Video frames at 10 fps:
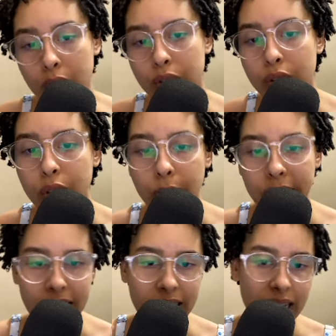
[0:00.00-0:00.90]
do
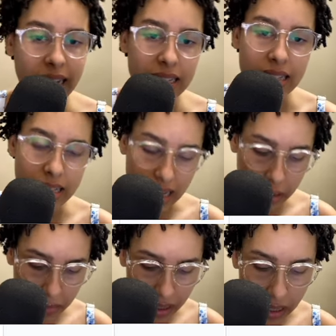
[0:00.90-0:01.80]
it. It's the
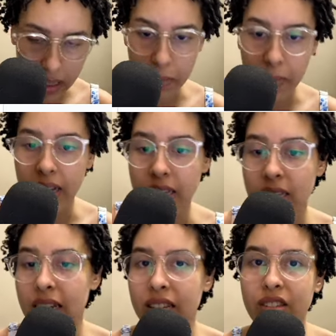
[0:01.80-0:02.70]
same thing. Must
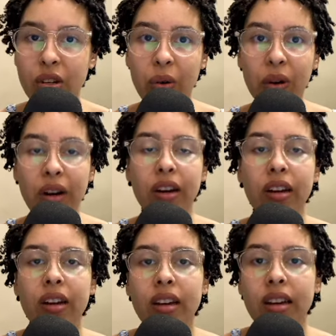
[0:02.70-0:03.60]
is your
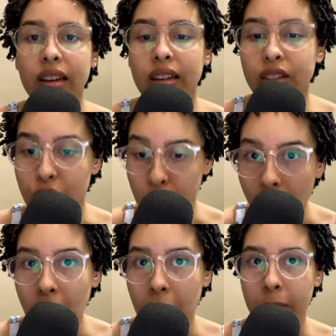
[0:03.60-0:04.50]

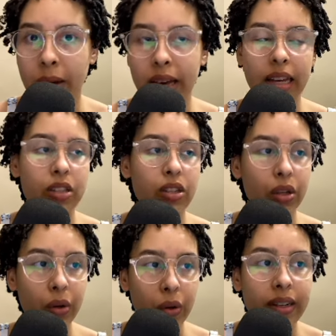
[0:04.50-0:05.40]
job, it's
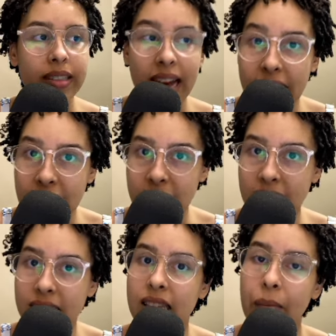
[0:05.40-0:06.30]
your task,
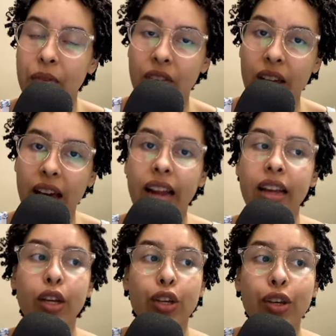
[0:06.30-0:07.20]
it's something that
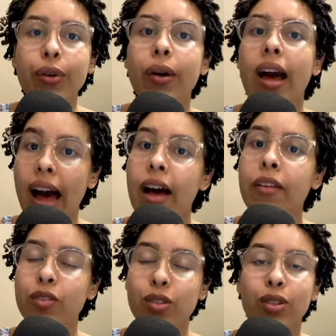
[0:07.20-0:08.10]
you
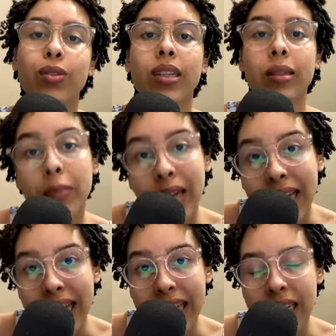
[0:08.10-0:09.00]
have to
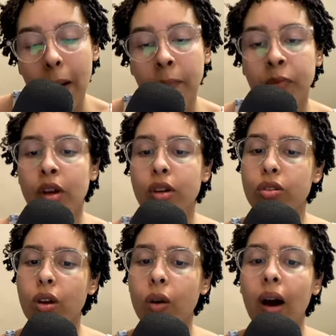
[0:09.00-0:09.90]
complete.
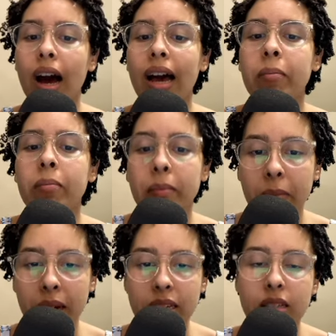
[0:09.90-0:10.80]
So I
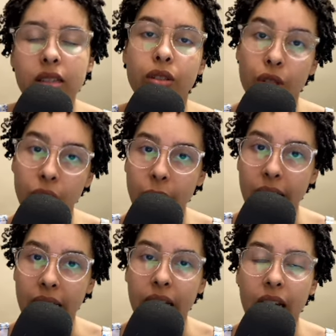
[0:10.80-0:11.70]
must do
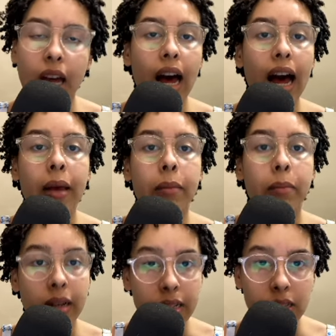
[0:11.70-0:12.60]
it. I
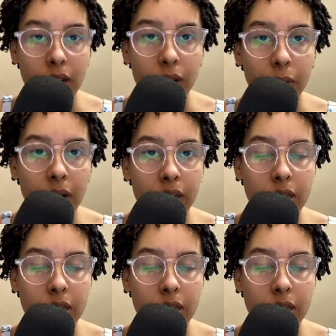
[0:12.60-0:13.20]
must go to work